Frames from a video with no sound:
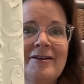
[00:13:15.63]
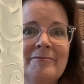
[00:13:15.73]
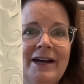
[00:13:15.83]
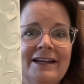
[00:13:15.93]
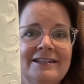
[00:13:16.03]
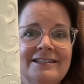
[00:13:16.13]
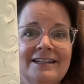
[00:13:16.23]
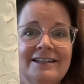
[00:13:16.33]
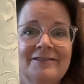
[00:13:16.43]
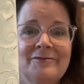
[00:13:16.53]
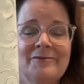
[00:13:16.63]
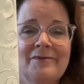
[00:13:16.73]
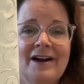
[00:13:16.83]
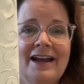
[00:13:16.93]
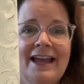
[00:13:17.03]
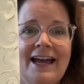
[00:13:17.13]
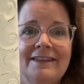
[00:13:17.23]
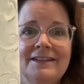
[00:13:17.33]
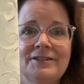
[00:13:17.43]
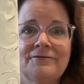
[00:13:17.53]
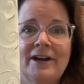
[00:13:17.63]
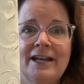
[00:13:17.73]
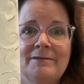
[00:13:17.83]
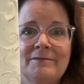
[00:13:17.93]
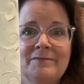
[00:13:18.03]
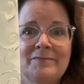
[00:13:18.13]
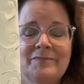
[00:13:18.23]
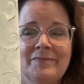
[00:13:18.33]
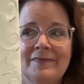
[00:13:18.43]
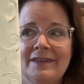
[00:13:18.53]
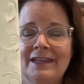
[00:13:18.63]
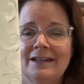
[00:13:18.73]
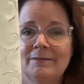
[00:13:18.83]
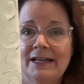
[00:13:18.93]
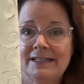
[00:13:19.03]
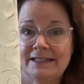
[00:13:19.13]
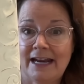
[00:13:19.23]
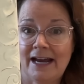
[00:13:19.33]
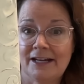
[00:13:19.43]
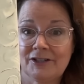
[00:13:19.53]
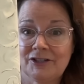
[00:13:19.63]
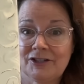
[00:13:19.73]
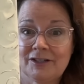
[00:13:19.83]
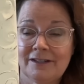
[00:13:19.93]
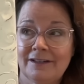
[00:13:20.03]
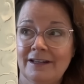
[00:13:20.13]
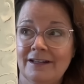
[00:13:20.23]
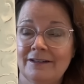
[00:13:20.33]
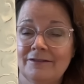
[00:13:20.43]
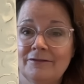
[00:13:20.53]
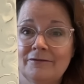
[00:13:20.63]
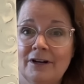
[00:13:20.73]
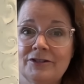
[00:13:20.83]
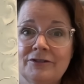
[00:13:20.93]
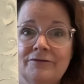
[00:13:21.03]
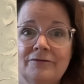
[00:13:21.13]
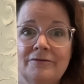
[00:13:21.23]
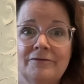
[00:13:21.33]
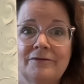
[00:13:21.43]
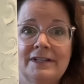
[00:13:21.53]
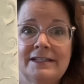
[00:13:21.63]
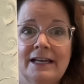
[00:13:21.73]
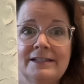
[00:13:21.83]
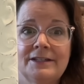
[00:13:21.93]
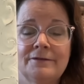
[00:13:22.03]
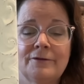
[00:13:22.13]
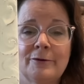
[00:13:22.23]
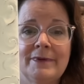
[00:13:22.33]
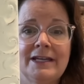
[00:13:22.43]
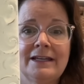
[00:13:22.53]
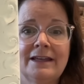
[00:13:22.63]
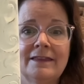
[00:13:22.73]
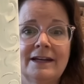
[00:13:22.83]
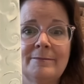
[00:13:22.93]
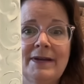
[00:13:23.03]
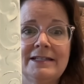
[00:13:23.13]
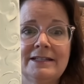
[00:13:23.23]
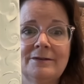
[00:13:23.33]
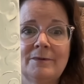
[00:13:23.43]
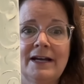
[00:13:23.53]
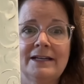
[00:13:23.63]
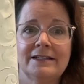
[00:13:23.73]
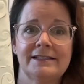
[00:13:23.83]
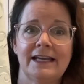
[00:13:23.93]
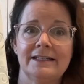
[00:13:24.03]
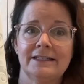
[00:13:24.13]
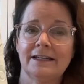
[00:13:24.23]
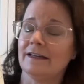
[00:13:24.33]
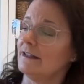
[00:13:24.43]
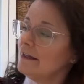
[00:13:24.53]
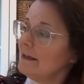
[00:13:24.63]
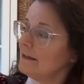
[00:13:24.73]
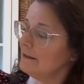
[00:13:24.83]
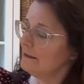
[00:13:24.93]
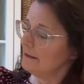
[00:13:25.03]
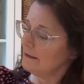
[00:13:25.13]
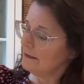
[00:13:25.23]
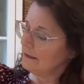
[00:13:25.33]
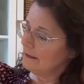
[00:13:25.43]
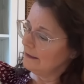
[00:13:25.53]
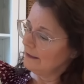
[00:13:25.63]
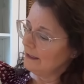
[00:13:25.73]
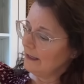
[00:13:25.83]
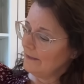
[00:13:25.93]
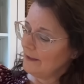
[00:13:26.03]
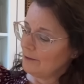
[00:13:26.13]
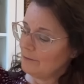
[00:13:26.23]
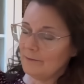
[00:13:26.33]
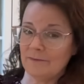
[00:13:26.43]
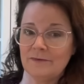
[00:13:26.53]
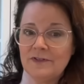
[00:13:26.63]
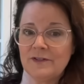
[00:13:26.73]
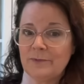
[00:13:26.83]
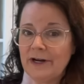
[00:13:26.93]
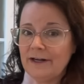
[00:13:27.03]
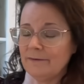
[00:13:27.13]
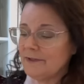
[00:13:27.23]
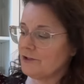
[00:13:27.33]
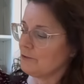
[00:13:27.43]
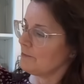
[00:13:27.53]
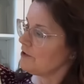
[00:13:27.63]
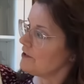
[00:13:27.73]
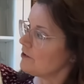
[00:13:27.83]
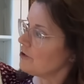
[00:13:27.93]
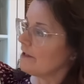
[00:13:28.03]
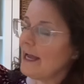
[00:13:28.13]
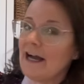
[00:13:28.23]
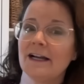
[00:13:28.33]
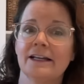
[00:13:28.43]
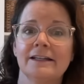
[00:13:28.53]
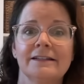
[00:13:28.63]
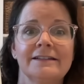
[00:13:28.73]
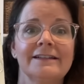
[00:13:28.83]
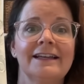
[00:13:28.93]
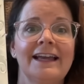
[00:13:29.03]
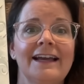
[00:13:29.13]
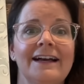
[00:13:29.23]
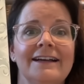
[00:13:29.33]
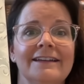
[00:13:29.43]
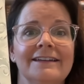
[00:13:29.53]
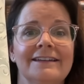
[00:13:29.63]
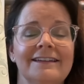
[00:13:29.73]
But I had this frame in my stash, and Roger resized it for me, and then I painted it white and sanded it again, and then just sprayed it with some shellac, and